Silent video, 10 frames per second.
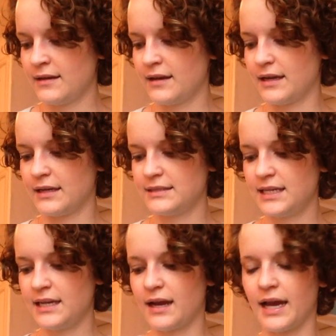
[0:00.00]
did
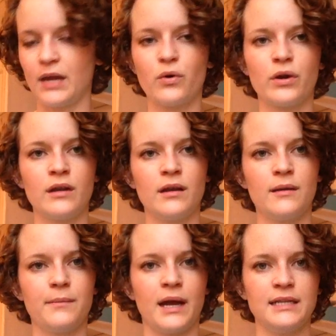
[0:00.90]
an I-cord
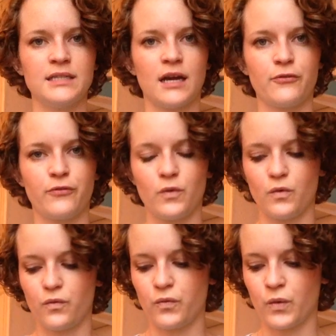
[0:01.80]
bind off
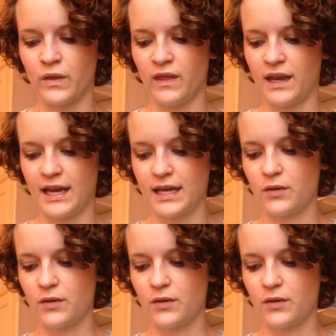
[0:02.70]
for the neck,